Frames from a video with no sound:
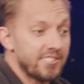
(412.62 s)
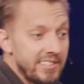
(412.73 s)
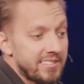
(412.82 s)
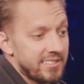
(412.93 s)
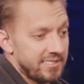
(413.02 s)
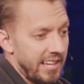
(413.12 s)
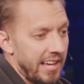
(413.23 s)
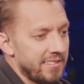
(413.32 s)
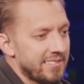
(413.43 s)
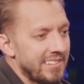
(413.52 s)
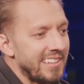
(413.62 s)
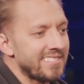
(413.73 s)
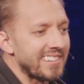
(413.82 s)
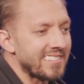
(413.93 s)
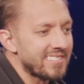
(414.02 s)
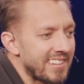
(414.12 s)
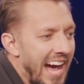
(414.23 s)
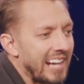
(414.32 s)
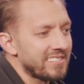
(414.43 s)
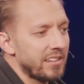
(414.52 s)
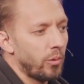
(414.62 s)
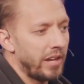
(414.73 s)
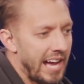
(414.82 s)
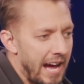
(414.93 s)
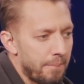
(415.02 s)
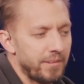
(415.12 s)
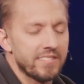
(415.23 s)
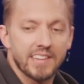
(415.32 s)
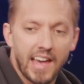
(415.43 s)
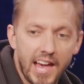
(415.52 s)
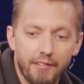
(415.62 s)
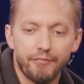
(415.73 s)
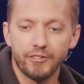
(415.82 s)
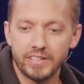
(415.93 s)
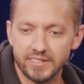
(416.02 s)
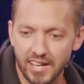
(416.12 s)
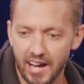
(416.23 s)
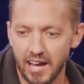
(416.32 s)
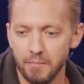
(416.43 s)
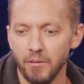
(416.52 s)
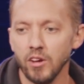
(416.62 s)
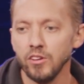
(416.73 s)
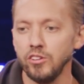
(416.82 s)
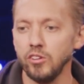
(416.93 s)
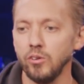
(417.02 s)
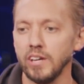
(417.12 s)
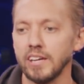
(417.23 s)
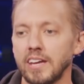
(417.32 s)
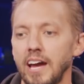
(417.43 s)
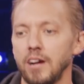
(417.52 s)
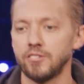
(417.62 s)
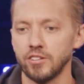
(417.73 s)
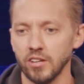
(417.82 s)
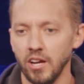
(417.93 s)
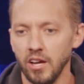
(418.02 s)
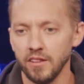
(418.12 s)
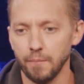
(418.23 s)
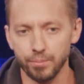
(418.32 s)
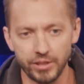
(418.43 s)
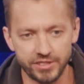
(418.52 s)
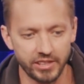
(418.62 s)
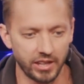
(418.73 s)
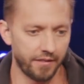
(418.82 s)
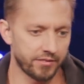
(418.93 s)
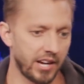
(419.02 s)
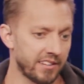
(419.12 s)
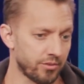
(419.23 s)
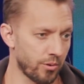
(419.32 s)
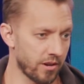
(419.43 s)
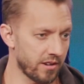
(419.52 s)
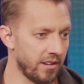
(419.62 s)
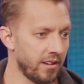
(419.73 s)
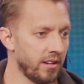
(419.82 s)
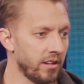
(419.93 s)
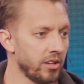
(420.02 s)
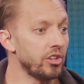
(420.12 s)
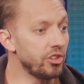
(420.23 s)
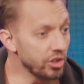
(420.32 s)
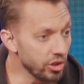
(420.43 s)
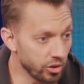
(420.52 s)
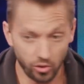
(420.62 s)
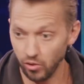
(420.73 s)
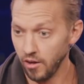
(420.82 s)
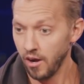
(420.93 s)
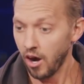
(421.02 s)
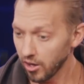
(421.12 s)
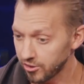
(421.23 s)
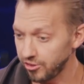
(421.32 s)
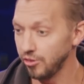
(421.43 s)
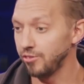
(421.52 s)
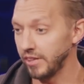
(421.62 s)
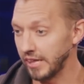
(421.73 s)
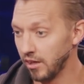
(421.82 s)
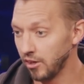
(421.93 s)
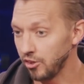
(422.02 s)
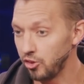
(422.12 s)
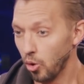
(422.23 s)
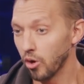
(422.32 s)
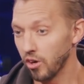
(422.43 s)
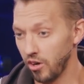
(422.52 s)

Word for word: Jesus says, is exactly what happens every time you encounter the preaching of God's word. You are choosing your